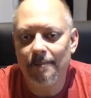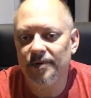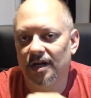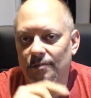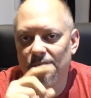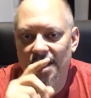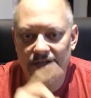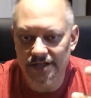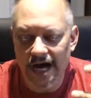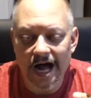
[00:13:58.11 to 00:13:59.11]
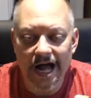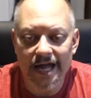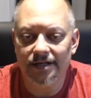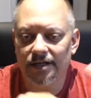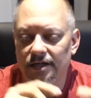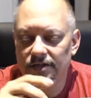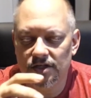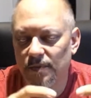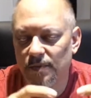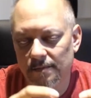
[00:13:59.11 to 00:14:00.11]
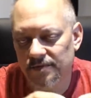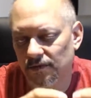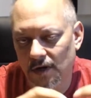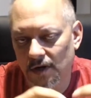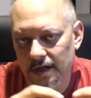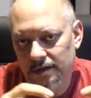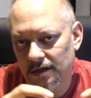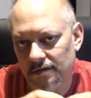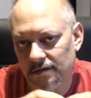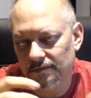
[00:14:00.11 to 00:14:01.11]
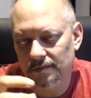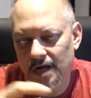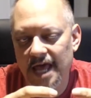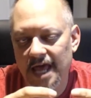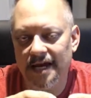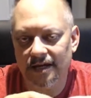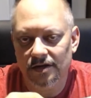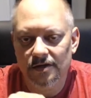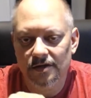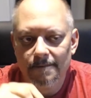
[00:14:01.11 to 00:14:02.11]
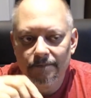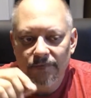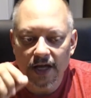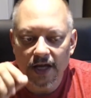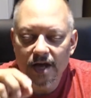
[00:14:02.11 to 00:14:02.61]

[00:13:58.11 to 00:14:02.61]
you got to buy the die, and it just becomes a headache. And